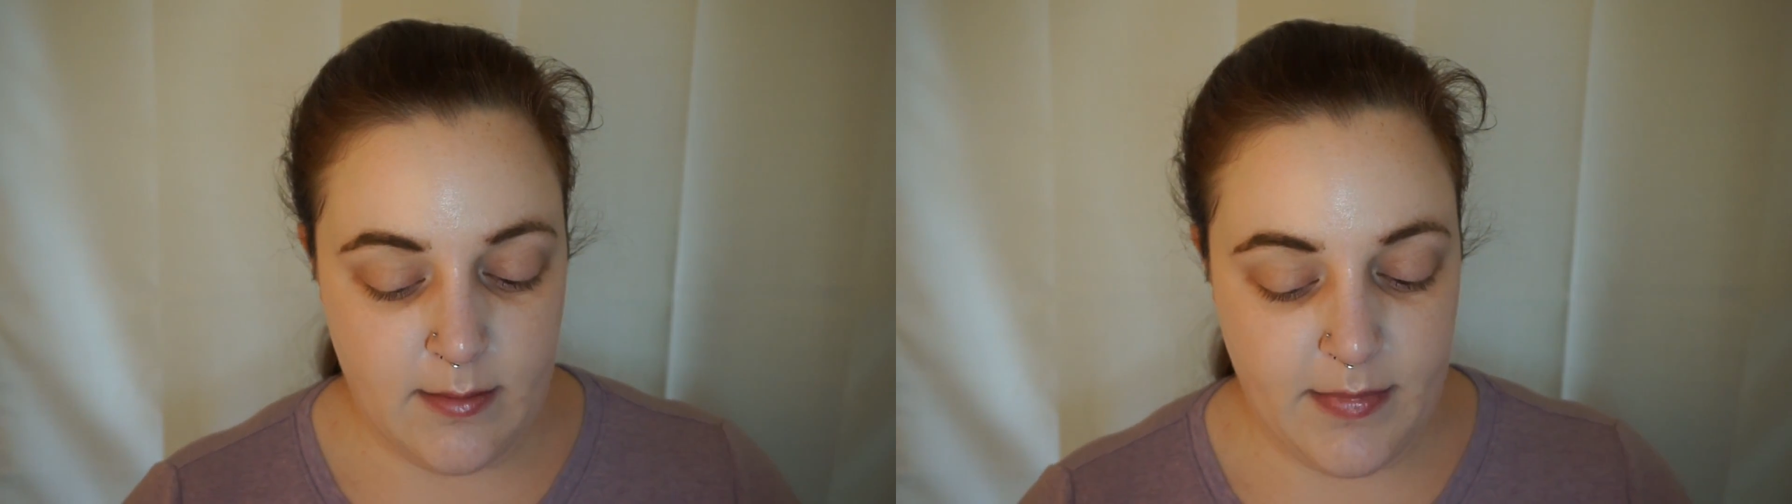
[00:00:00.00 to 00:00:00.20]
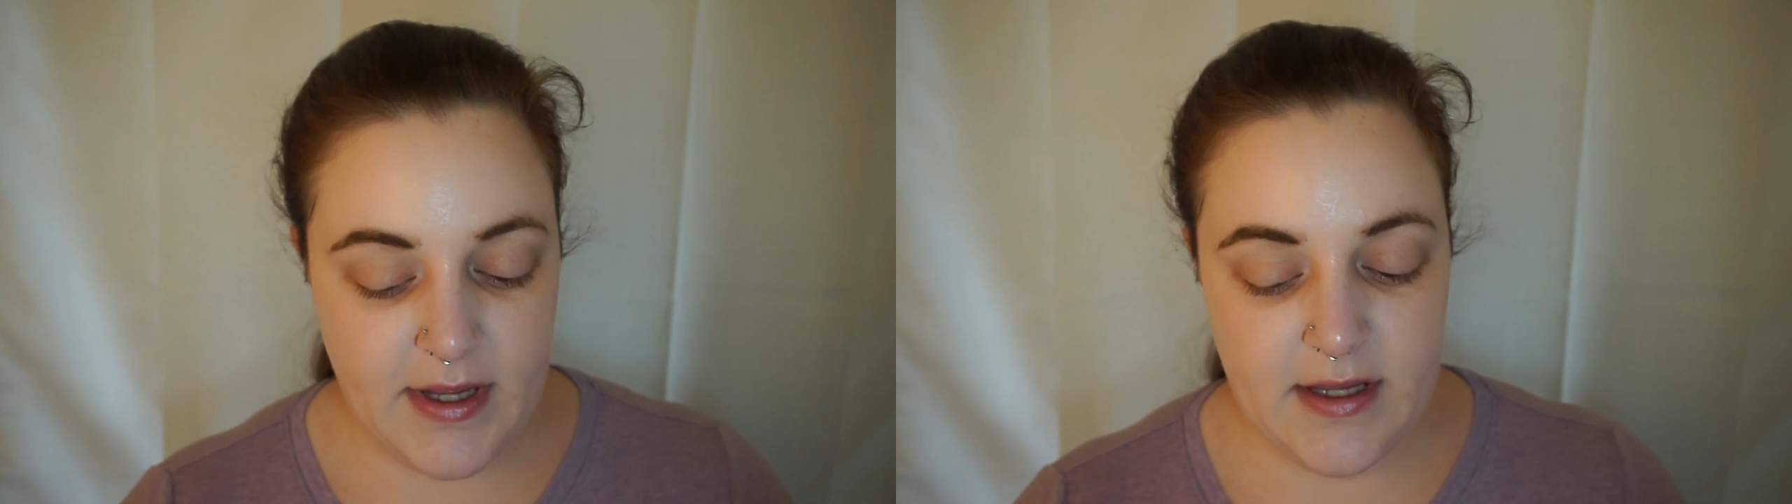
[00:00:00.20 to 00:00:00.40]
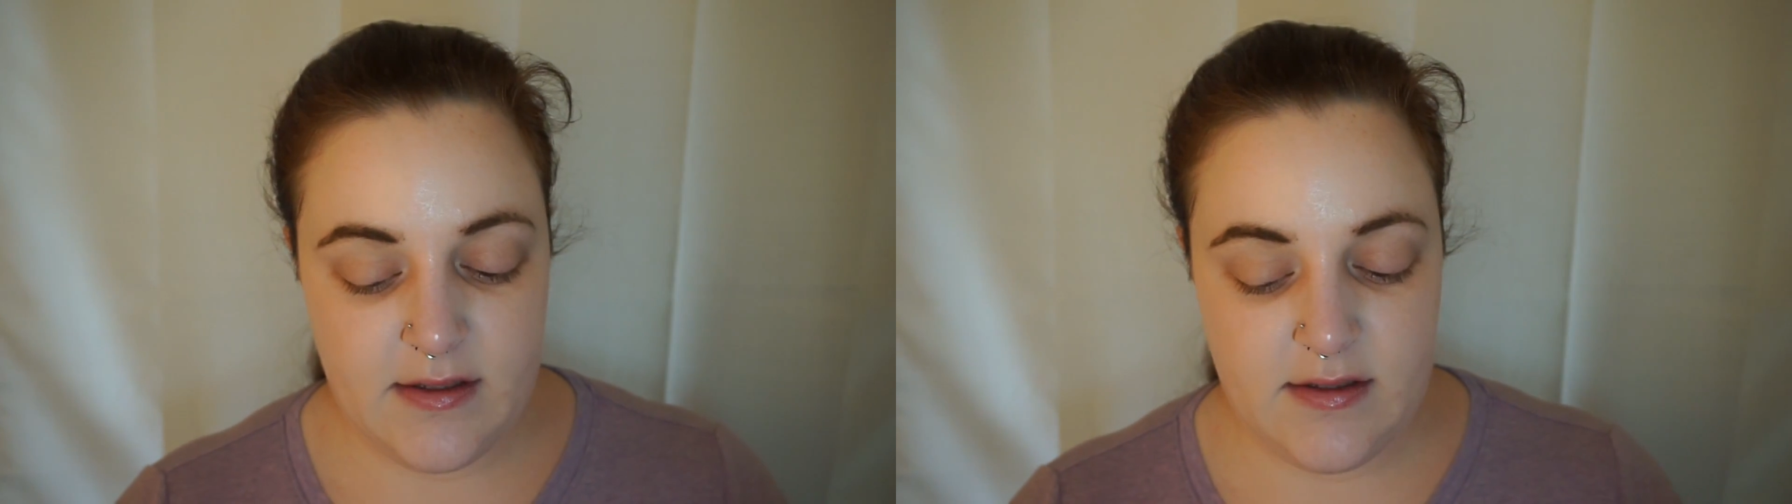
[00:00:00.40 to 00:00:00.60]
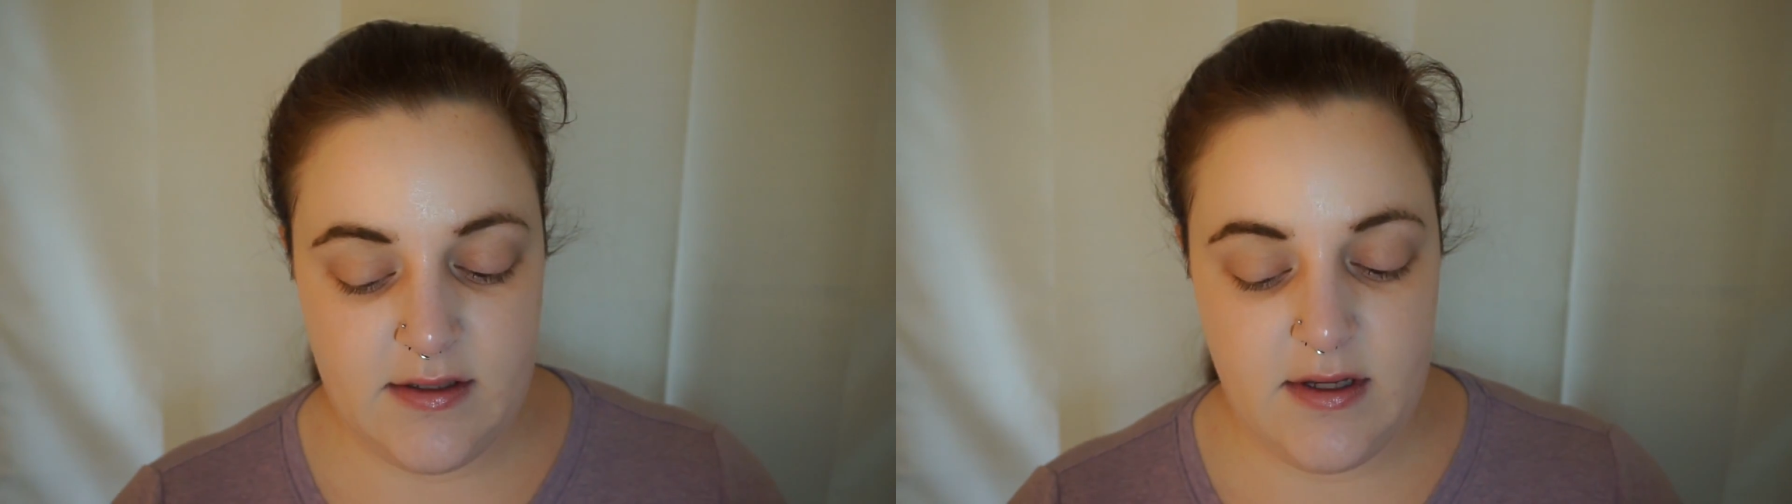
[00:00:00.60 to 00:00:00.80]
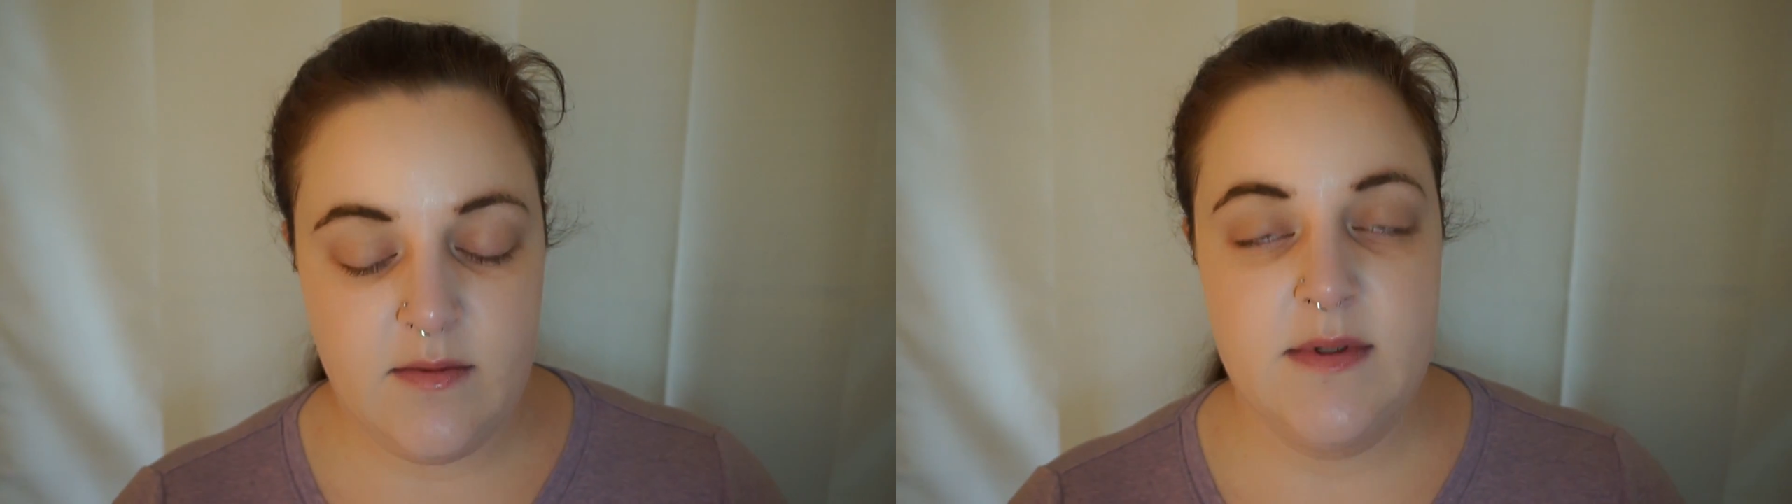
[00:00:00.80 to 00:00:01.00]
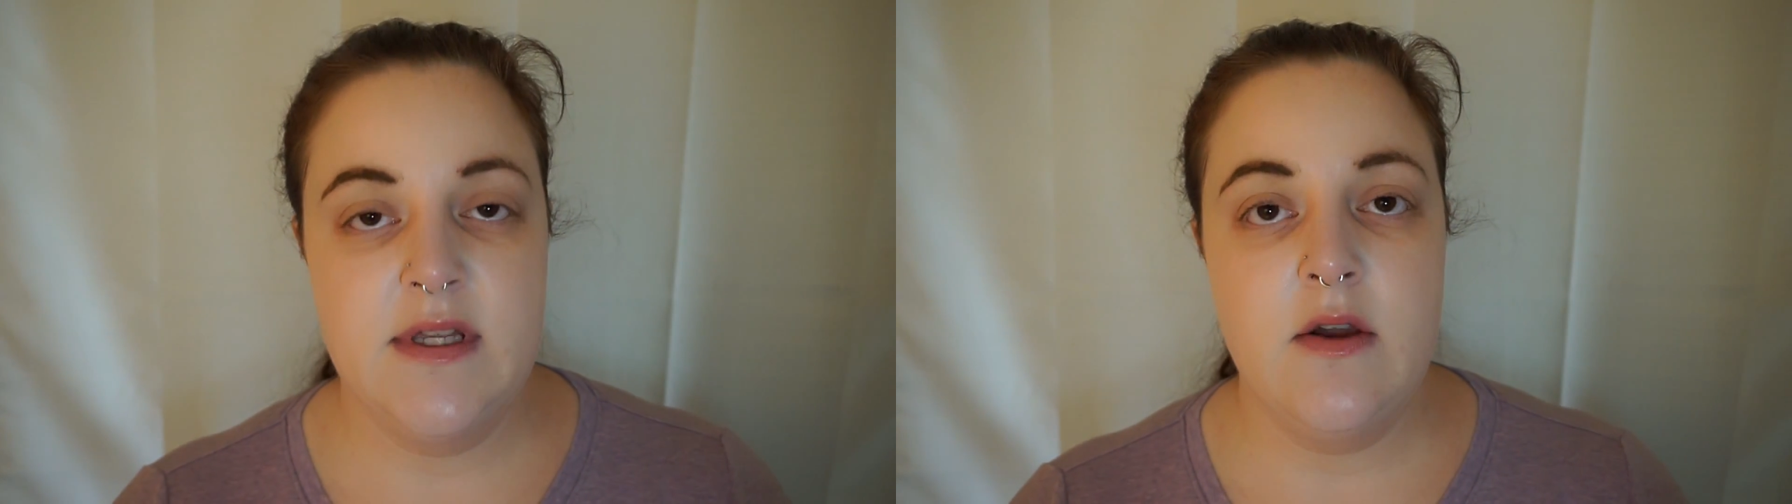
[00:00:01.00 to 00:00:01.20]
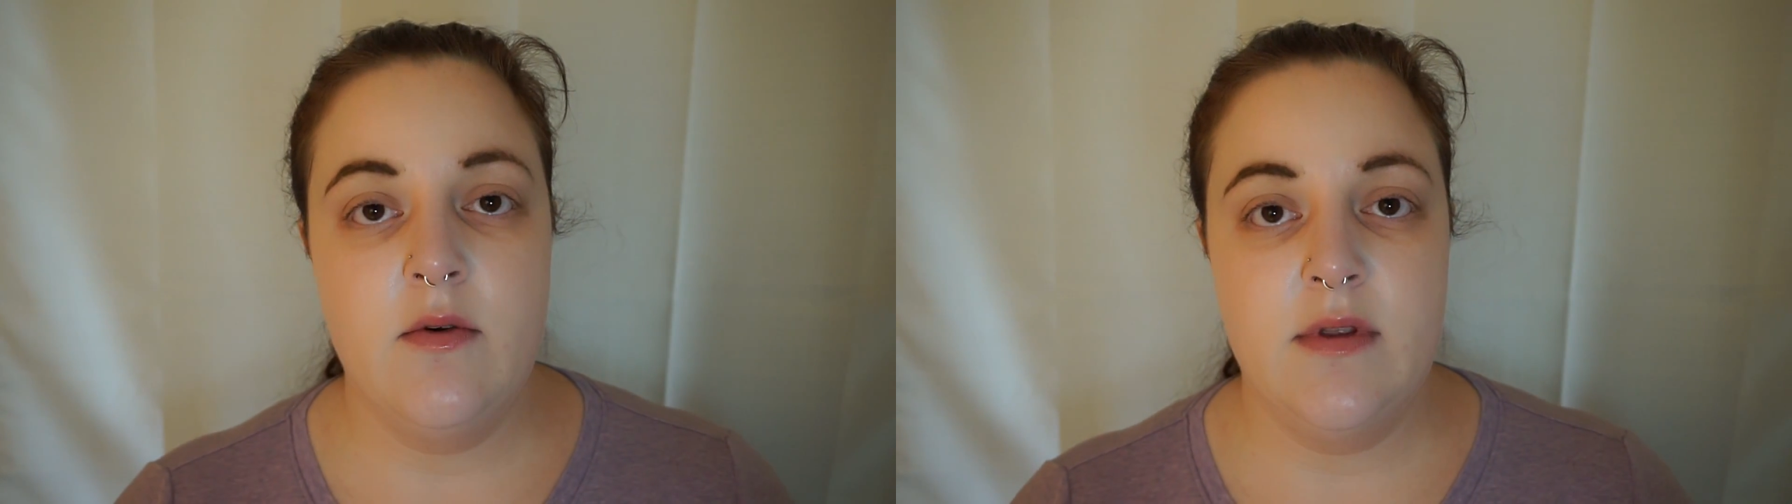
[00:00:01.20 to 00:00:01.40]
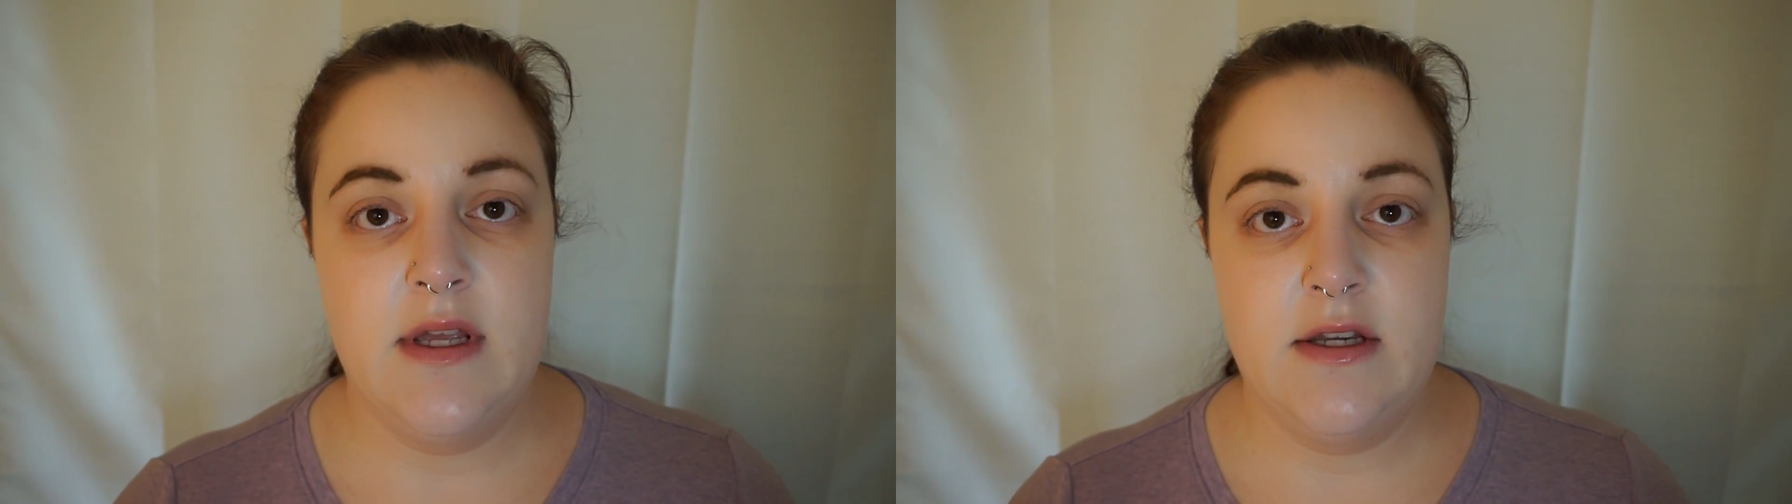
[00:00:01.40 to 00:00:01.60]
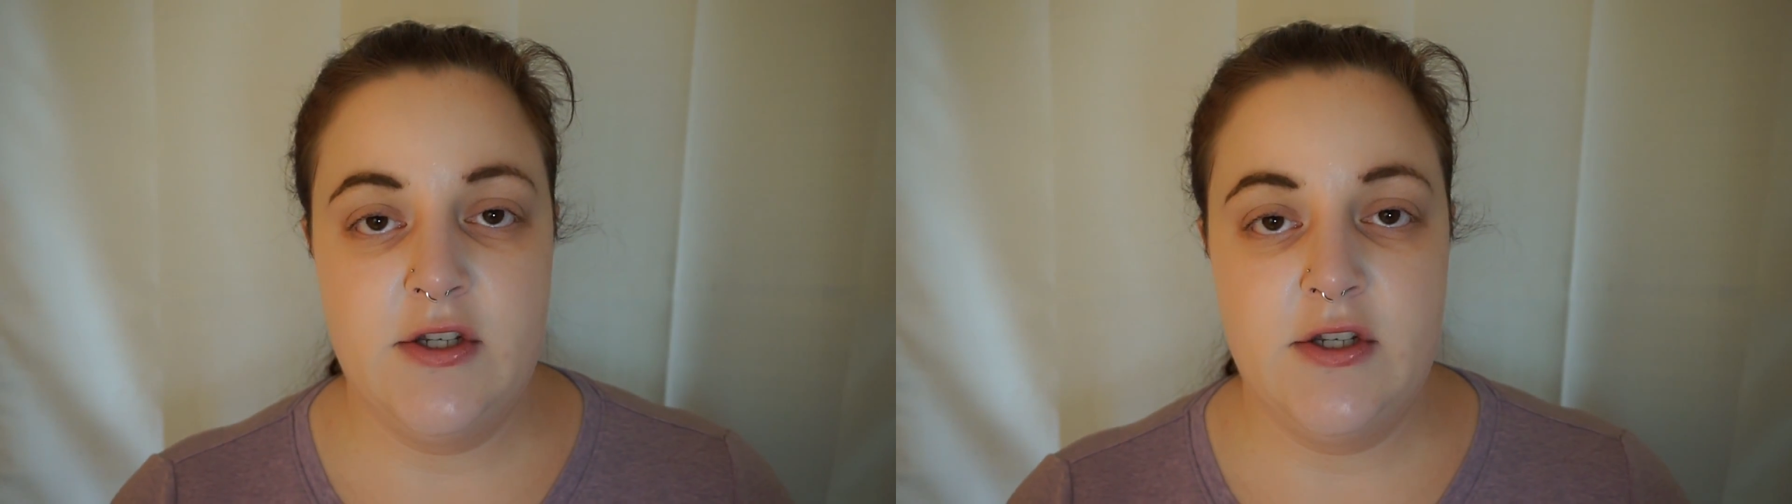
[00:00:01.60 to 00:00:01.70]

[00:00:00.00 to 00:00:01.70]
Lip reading: but it was the only